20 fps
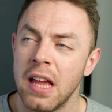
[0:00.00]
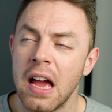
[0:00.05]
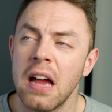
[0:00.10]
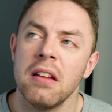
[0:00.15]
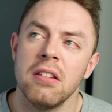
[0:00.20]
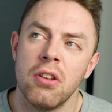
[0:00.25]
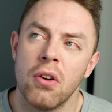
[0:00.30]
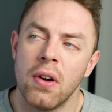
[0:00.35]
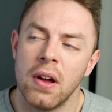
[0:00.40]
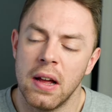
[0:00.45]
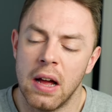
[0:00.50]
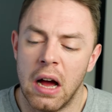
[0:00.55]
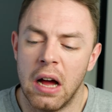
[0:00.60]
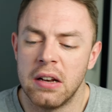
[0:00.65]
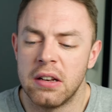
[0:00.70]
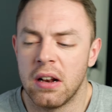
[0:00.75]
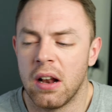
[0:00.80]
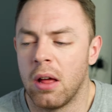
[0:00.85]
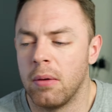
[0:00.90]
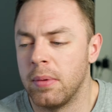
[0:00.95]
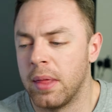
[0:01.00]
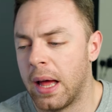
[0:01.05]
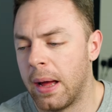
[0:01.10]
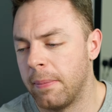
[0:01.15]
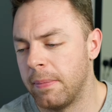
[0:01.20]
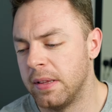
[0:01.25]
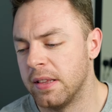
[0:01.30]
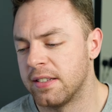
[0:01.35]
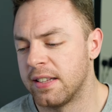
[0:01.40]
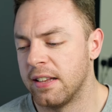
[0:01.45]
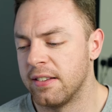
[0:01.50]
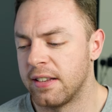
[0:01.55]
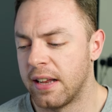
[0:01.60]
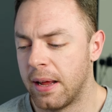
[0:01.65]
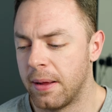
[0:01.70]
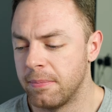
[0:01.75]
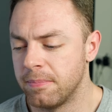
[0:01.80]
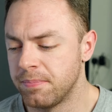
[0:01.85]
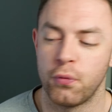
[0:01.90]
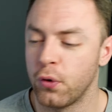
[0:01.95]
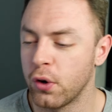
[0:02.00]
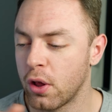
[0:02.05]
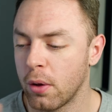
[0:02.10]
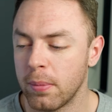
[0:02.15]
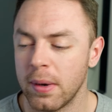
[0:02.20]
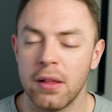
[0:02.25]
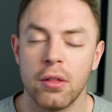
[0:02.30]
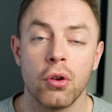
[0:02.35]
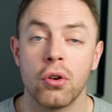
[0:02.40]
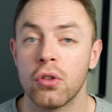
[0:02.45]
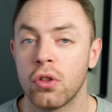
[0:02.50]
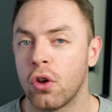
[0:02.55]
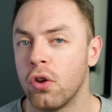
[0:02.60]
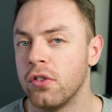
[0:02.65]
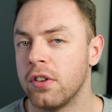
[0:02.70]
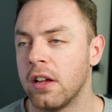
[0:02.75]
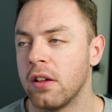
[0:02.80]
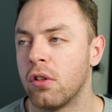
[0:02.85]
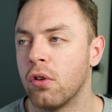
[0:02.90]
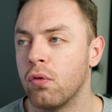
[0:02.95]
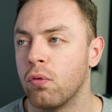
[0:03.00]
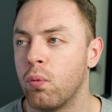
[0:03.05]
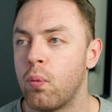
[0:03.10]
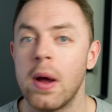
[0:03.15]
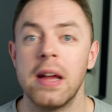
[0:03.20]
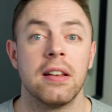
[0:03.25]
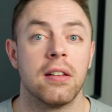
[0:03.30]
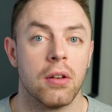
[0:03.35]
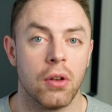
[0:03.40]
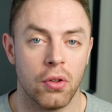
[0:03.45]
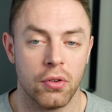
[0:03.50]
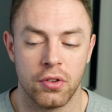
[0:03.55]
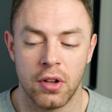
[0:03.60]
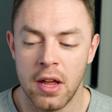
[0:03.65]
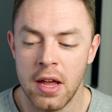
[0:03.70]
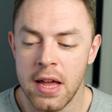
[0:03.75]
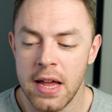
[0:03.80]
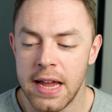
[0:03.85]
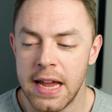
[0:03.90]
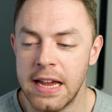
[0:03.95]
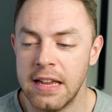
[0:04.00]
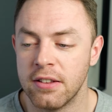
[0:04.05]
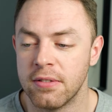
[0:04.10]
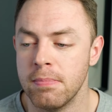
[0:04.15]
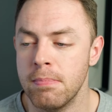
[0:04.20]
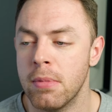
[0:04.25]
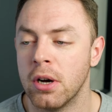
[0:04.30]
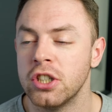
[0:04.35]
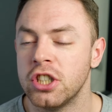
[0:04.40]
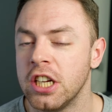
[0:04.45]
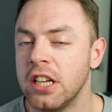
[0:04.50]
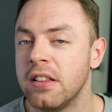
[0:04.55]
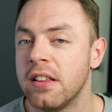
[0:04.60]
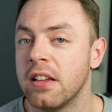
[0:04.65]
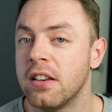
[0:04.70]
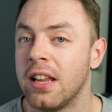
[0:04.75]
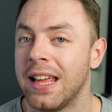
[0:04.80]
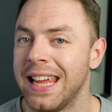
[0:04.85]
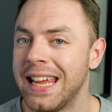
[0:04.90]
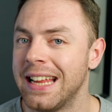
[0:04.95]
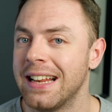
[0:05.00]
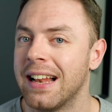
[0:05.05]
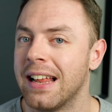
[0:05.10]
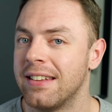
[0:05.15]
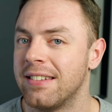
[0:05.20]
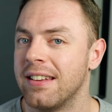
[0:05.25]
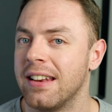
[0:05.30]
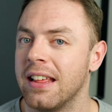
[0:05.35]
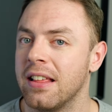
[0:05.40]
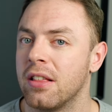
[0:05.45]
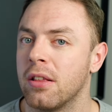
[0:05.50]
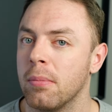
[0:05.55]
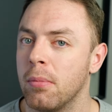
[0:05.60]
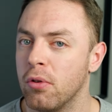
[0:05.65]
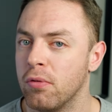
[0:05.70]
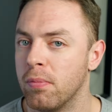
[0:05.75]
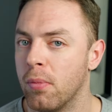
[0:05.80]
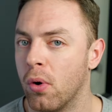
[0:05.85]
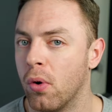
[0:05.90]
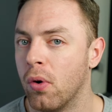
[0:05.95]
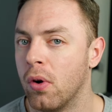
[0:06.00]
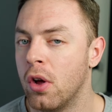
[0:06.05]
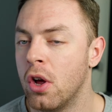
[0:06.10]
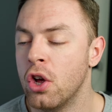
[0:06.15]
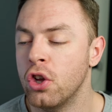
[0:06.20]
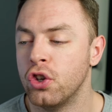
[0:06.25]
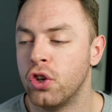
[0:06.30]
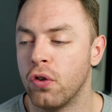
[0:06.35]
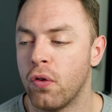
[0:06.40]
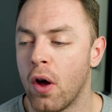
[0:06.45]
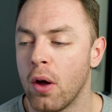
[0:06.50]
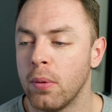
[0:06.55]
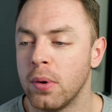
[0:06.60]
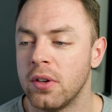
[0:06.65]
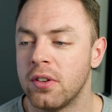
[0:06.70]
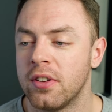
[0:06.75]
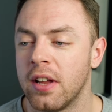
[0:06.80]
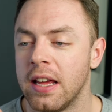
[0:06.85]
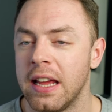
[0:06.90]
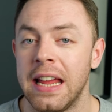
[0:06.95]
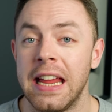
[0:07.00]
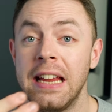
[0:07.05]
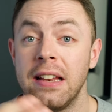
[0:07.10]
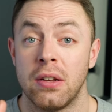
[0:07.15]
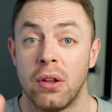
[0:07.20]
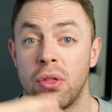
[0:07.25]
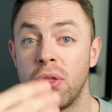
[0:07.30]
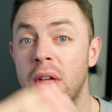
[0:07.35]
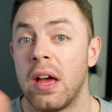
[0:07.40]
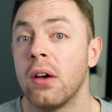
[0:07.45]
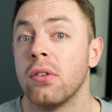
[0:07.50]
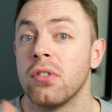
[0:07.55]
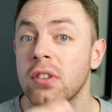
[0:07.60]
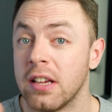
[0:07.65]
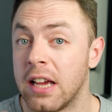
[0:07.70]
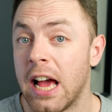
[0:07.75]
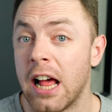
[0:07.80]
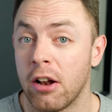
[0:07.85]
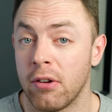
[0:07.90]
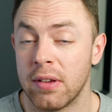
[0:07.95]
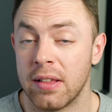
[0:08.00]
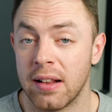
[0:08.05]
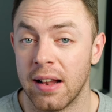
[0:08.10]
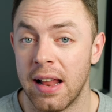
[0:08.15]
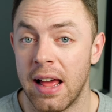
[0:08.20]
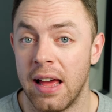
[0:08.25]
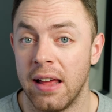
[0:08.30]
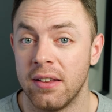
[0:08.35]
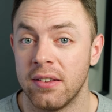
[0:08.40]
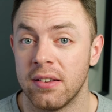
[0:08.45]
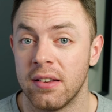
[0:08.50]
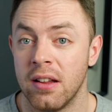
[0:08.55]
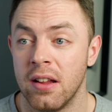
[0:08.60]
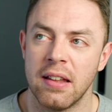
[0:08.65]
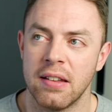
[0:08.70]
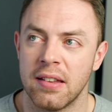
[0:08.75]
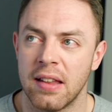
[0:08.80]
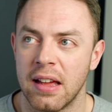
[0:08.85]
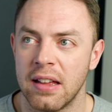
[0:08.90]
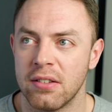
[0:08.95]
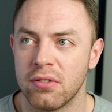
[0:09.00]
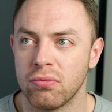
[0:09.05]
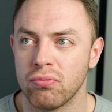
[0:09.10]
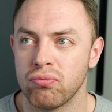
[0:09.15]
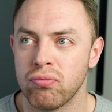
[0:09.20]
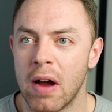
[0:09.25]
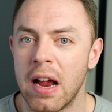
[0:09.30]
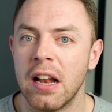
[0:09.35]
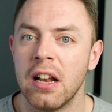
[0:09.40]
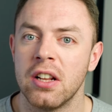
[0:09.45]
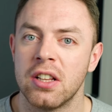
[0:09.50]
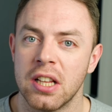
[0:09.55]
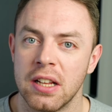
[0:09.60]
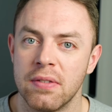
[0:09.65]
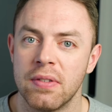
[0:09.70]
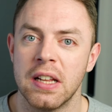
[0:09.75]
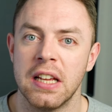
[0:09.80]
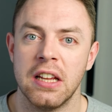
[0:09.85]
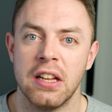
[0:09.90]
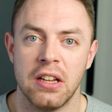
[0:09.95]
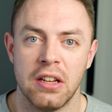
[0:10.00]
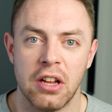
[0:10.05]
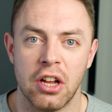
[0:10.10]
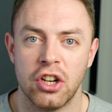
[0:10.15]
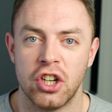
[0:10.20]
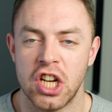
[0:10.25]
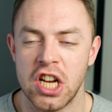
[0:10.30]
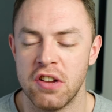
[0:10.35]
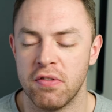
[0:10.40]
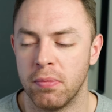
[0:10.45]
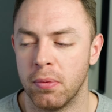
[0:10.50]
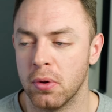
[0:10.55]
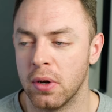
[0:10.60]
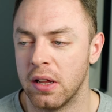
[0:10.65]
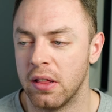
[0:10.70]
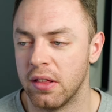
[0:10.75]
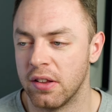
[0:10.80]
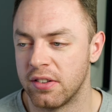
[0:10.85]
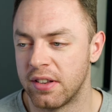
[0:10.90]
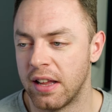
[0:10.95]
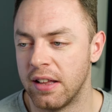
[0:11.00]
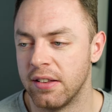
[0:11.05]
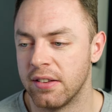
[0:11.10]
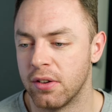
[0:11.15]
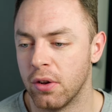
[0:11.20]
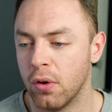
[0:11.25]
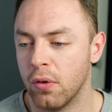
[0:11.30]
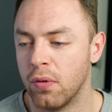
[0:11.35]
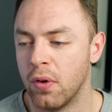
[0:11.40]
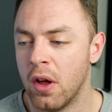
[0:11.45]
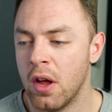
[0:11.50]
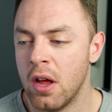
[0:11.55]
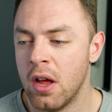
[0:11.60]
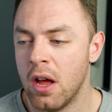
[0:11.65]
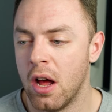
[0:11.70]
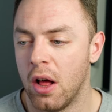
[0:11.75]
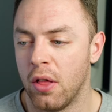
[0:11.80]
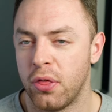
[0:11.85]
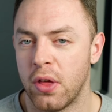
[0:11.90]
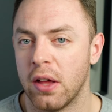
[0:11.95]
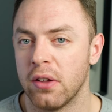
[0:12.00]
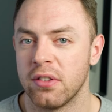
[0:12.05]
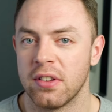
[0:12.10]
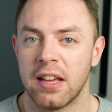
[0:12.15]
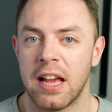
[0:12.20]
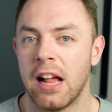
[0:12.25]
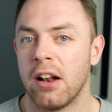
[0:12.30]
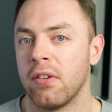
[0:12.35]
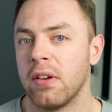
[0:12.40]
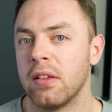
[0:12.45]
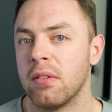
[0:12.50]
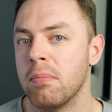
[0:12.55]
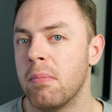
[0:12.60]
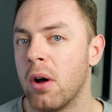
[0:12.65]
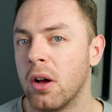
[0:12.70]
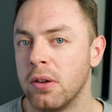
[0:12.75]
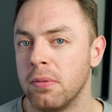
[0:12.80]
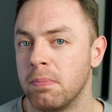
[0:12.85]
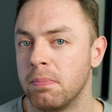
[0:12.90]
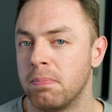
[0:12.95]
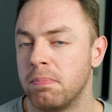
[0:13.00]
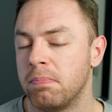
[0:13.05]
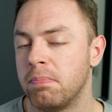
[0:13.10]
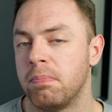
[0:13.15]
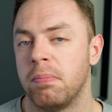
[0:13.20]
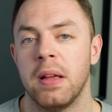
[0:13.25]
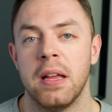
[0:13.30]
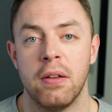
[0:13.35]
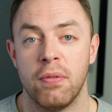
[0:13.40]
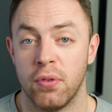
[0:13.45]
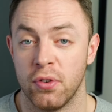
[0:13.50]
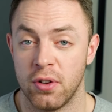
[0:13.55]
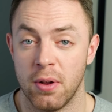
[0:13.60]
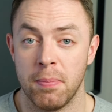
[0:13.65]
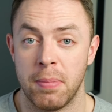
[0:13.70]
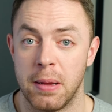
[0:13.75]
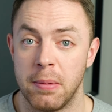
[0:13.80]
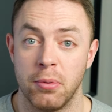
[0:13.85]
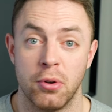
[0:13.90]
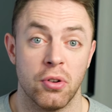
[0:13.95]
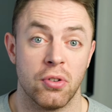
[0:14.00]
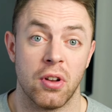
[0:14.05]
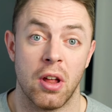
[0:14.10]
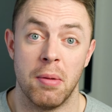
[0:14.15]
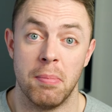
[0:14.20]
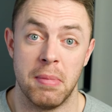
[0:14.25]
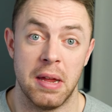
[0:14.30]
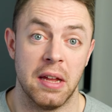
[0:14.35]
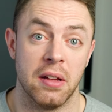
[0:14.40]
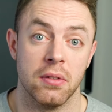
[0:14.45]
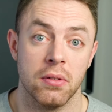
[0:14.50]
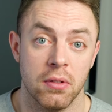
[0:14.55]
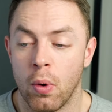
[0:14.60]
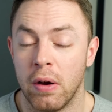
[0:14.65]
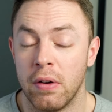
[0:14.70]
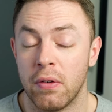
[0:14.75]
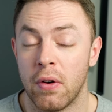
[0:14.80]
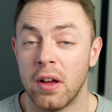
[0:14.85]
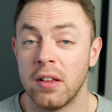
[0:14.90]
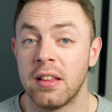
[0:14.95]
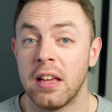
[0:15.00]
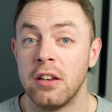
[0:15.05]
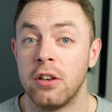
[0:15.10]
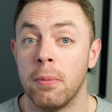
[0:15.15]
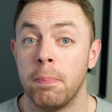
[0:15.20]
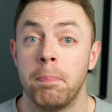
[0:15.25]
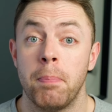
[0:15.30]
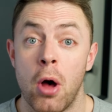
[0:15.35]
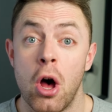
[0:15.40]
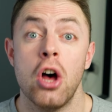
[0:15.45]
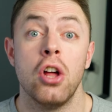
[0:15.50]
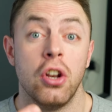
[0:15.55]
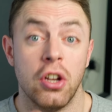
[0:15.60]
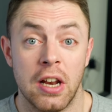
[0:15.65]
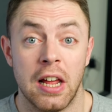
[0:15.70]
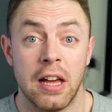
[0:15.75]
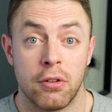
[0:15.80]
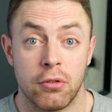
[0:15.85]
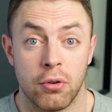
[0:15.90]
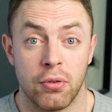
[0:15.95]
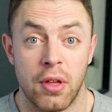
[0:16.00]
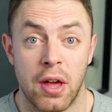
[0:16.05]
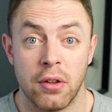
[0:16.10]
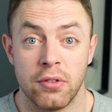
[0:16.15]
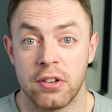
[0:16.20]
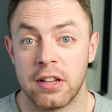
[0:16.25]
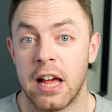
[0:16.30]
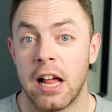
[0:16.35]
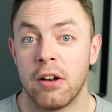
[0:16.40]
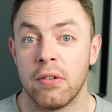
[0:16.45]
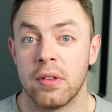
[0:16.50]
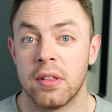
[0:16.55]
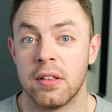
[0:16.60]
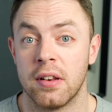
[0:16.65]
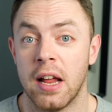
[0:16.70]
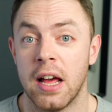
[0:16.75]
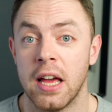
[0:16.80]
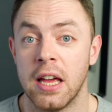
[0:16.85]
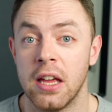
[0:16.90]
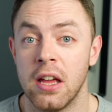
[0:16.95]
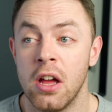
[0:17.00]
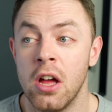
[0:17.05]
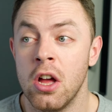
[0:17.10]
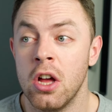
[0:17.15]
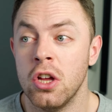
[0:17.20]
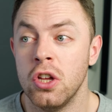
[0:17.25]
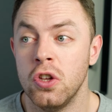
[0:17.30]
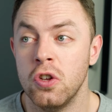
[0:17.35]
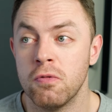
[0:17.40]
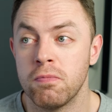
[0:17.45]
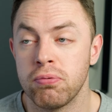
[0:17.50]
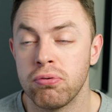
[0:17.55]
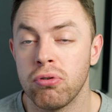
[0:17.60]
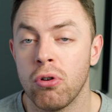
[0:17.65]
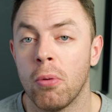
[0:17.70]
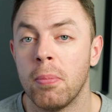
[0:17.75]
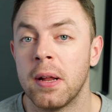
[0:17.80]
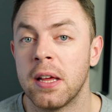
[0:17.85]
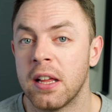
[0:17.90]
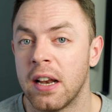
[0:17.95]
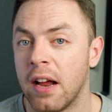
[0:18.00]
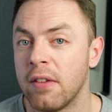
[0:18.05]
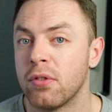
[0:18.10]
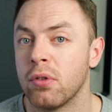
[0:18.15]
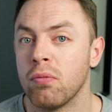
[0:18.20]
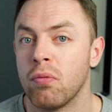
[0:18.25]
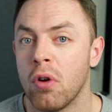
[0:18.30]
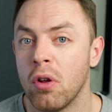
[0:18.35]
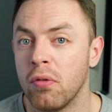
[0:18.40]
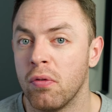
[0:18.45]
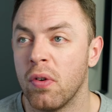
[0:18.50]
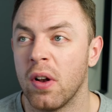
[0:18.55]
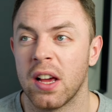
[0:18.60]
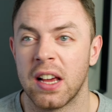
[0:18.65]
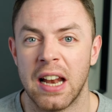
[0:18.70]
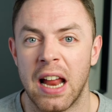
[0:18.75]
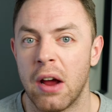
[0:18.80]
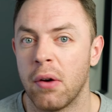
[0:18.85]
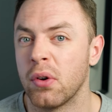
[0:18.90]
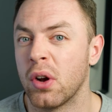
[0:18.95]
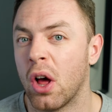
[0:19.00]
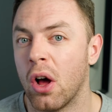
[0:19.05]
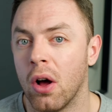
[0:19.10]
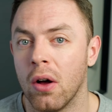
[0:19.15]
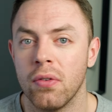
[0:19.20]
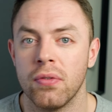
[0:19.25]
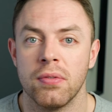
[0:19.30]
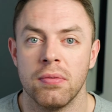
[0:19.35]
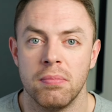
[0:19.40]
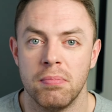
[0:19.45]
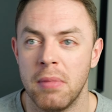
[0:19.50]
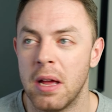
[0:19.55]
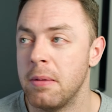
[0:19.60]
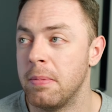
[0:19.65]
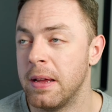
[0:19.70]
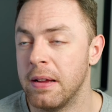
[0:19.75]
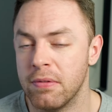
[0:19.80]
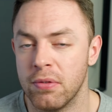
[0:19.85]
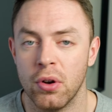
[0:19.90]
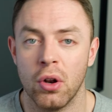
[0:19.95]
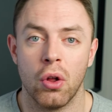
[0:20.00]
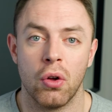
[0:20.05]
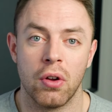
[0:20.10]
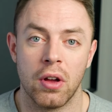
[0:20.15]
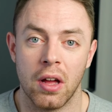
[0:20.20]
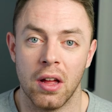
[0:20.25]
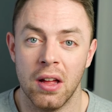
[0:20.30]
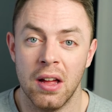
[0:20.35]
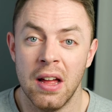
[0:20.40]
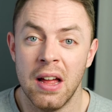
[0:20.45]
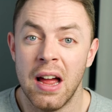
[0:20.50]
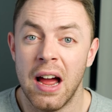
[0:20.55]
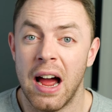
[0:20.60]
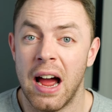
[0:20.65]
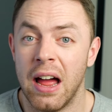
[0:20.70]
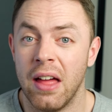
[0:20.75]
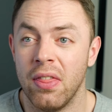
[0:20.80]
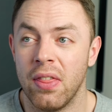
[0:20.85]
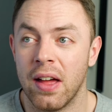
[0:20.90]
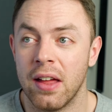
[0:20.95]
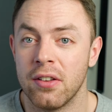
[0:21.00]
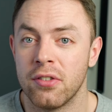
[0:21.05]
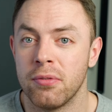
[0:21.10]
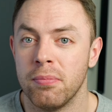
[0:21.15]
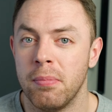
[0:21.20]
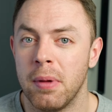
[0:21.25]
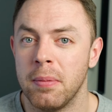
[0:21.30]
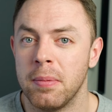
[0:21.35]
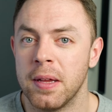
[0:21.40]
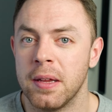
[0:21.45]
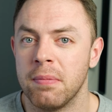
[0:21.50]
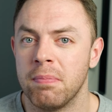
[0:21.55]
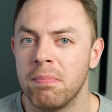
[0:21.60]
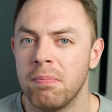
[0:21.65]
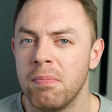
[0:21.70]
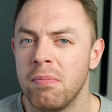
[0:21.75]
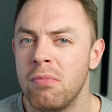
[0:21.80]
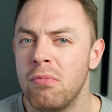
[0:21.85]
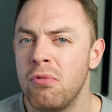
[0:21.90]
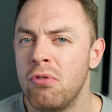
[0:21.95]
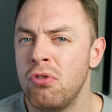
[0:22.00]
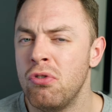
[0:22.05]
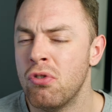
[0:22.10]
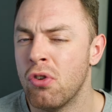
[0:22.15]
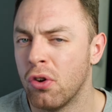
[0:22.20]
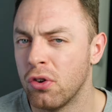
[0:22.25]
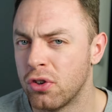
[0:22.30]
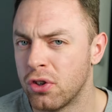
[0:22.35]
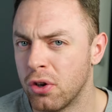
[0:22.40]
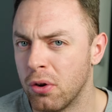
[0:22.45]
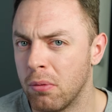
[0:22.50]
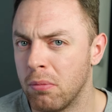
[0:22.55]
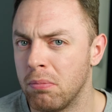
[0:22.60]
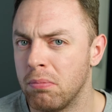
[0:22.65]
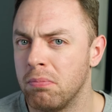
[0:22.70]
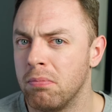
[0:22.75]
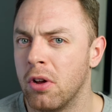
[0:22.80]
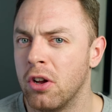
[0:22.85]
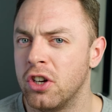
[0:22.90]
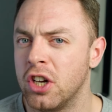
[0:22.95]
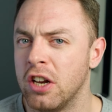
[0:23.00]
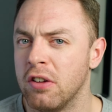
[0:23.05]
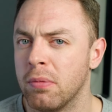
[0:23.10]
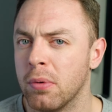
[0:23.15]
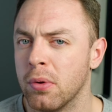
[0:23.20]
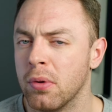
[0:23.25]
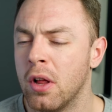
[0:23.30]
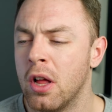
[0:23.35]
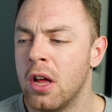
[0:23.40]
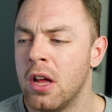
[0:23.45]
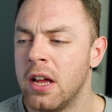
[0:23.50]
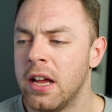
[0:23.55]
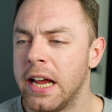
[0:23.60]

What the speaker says: Yeah, no, I'd align with that in the sense that, for example, let's look at the context of weight loss. It's much easier to eat less than it is to move more. So if I were to say eat 1,000 calories less, that's relatively achievable in the sense of 1,000 calories might be for some people just a meal. Where if I say to burn an extra 1,000 calories a day, you're probably going to have to run for like an hour and a half, maybe even longer. And that's maybe not so achievable.